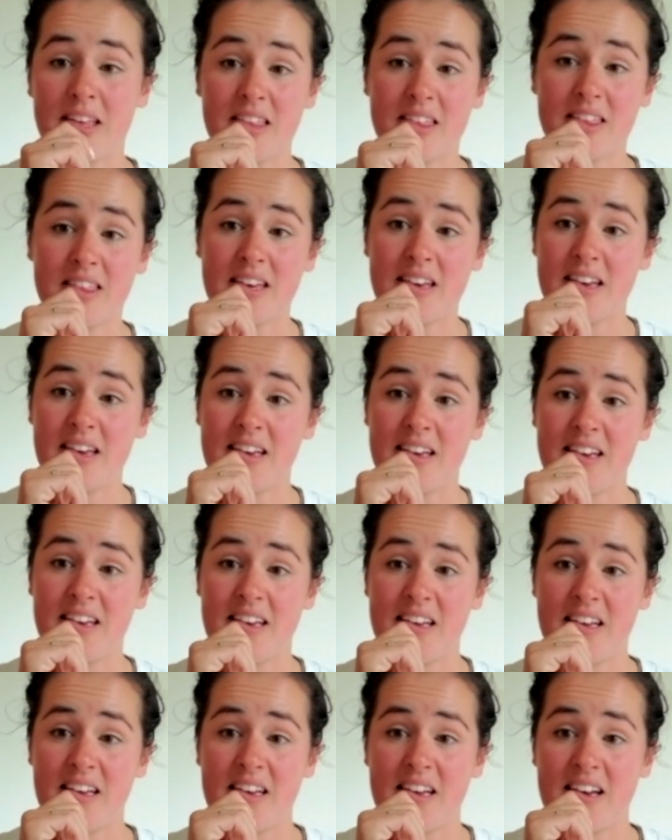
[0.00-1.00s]
that
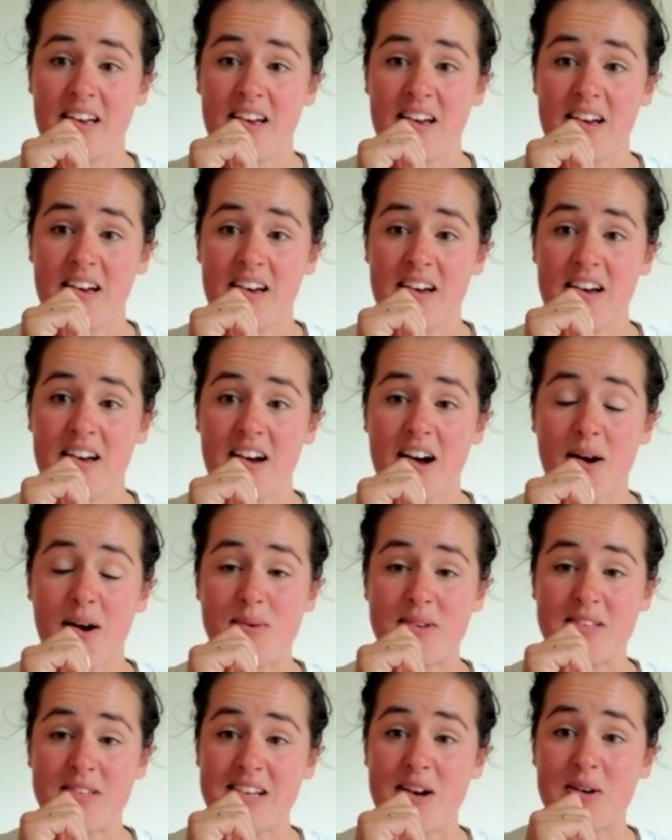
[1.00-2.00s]
I
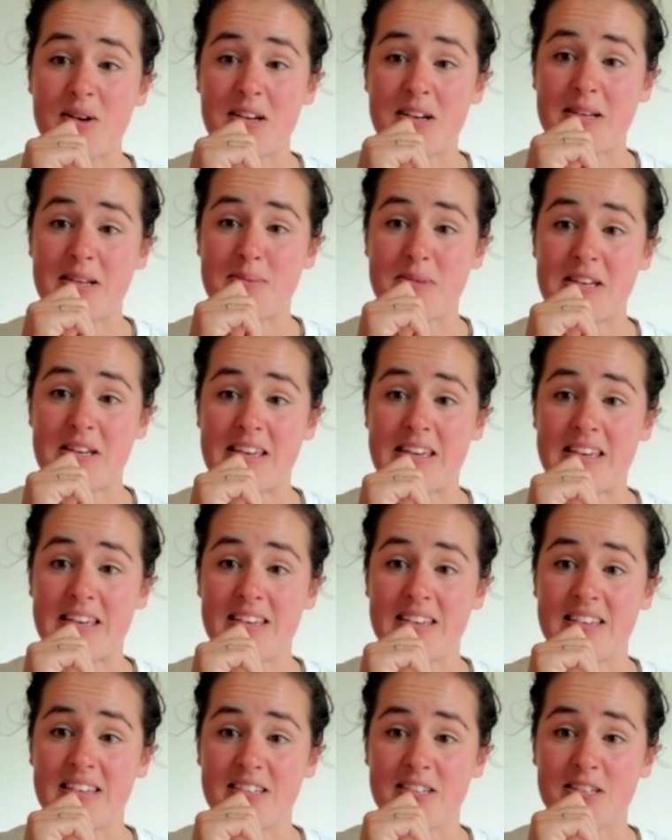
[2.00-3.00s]
was now going to
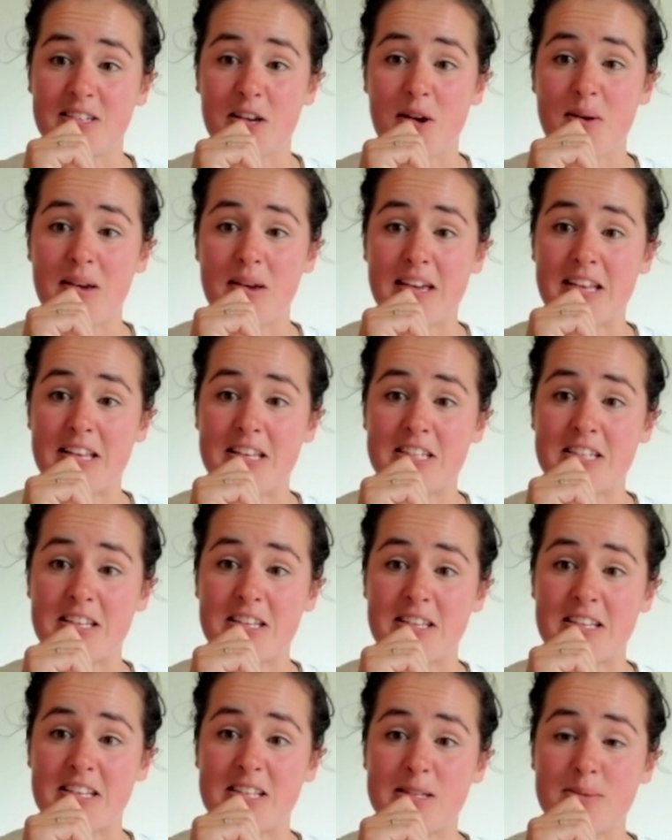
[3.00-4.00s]
be going into
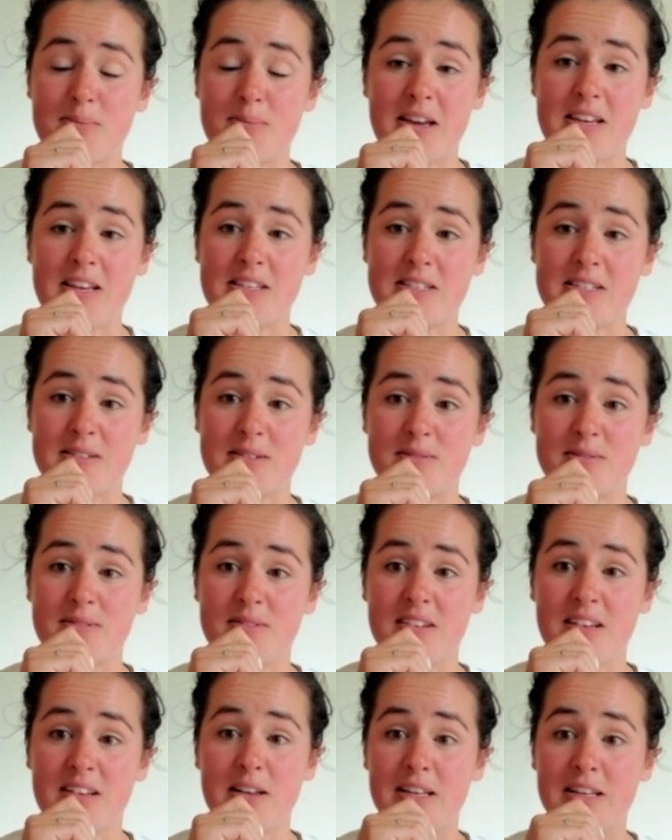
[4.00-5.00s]
this space of
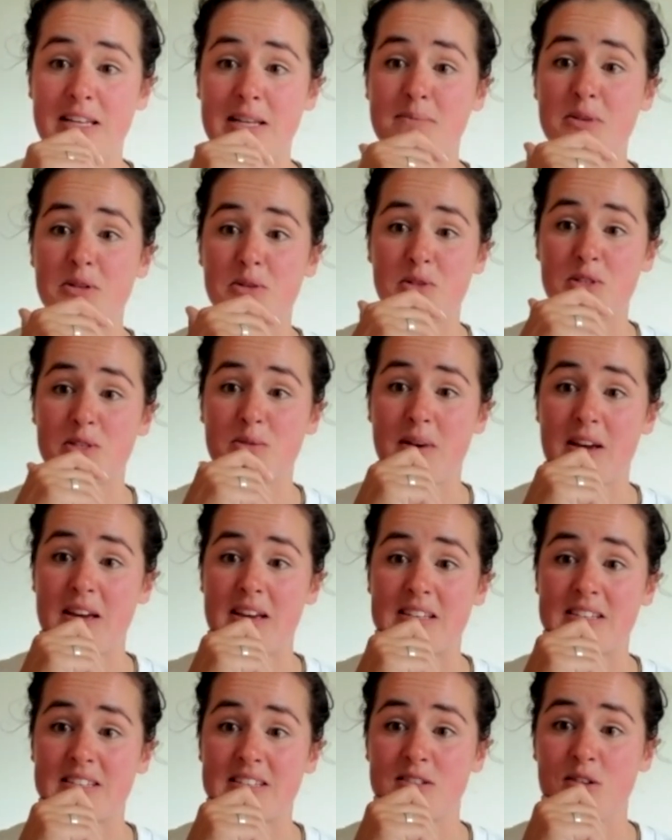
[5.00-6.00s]
a liminal
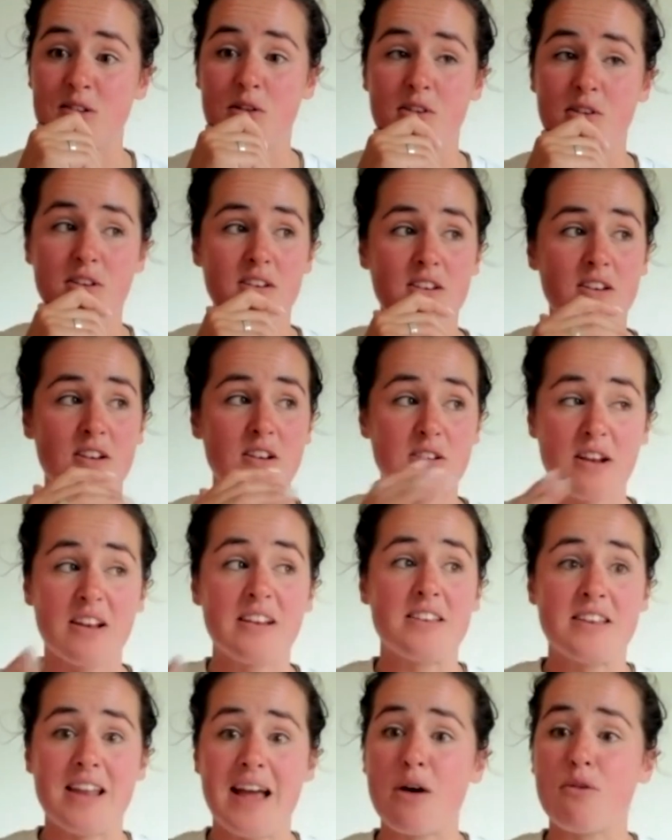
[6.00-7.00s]
space, not
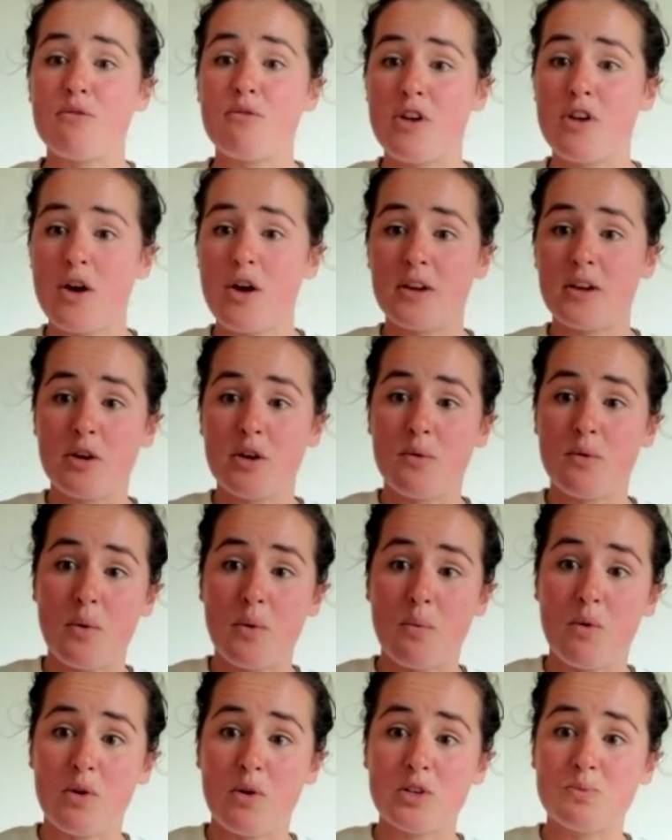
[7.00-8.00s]
like now knowing who I
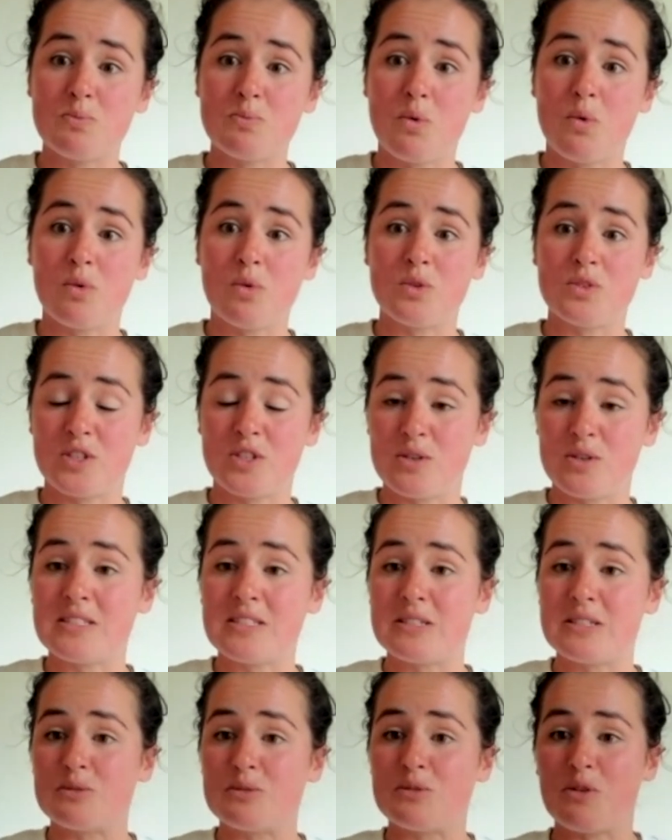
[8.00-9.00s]
was, but also
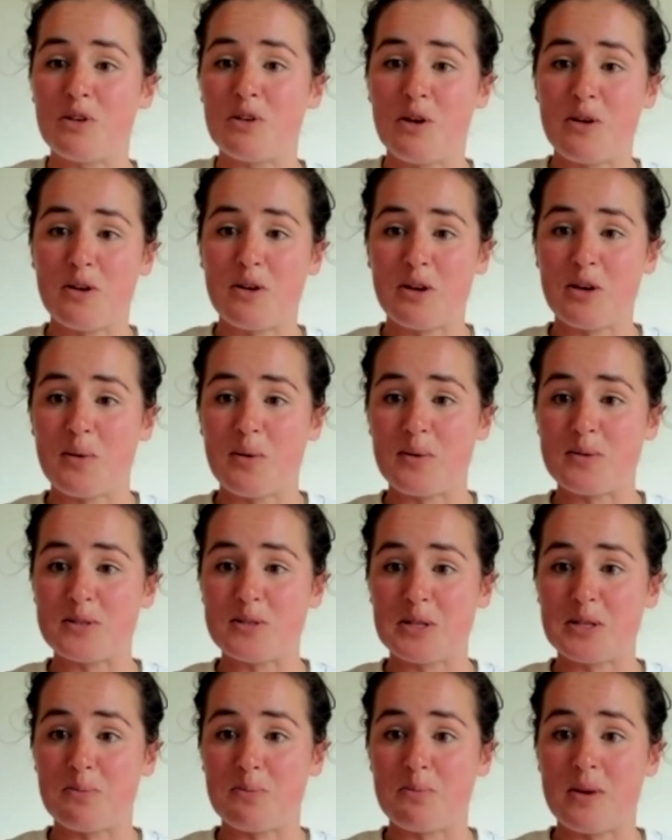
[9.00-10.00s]
still not knowing who I was
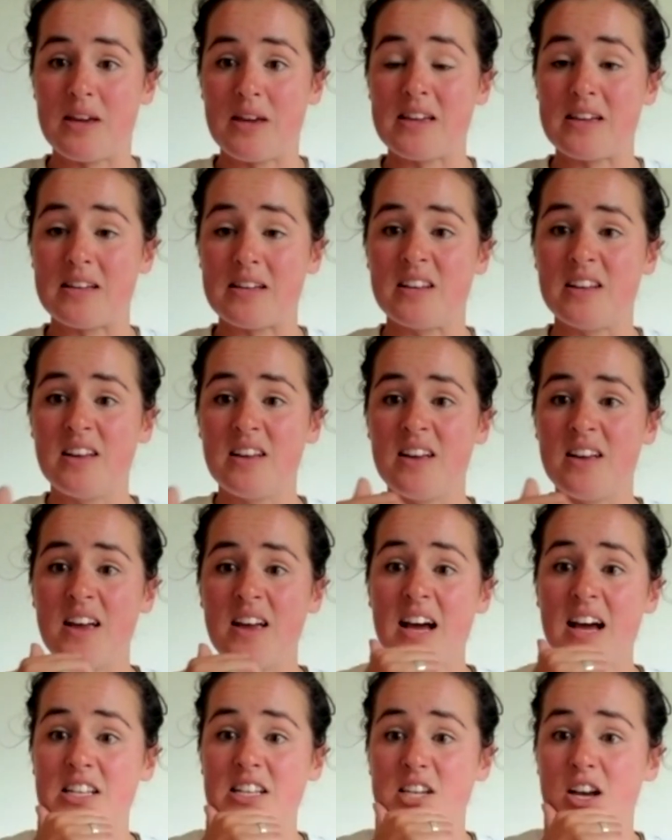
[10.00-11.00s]
going to be, and
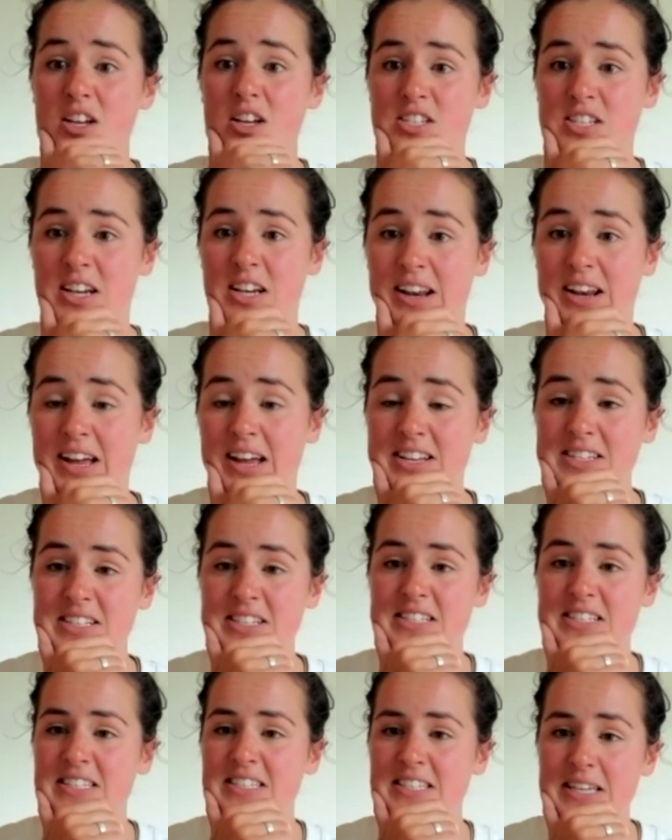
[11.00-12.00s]
touching land
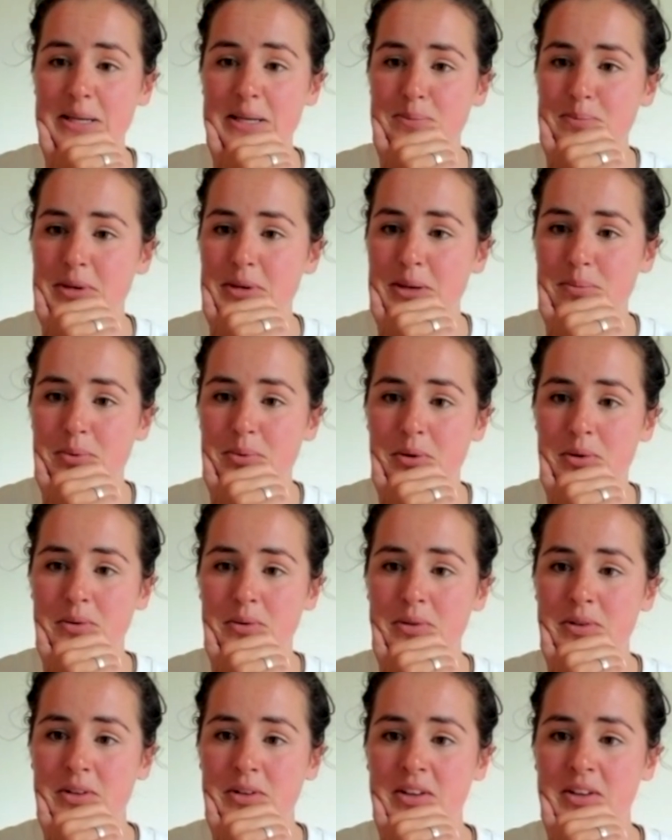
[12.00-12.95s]
and seeing people,